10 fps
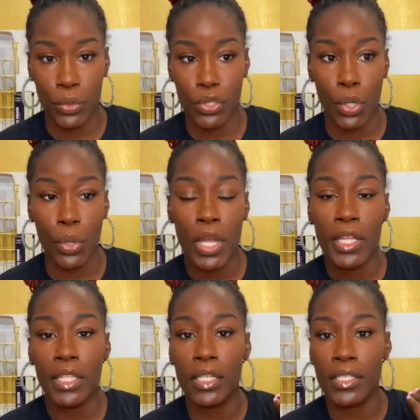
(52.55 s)
So
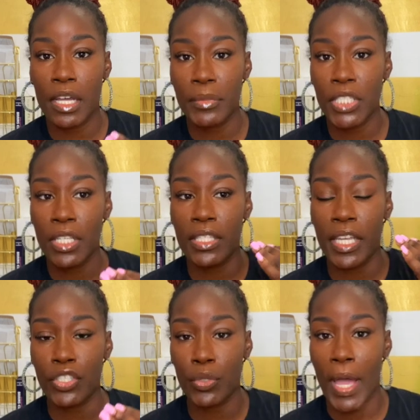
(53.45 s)
the assumptions
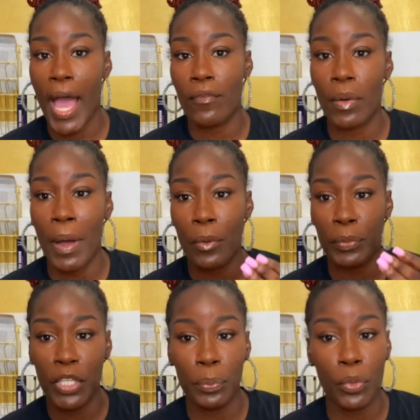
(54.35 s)
that you have about
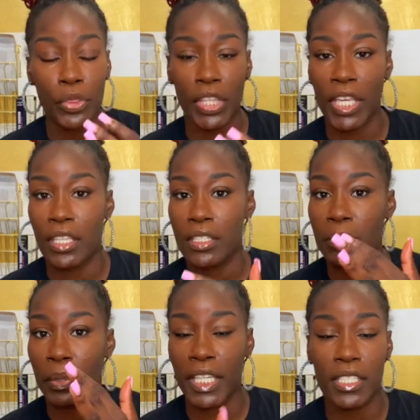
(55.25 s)
people, things,
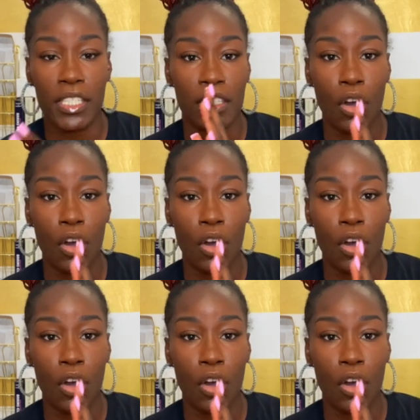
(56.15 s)
places,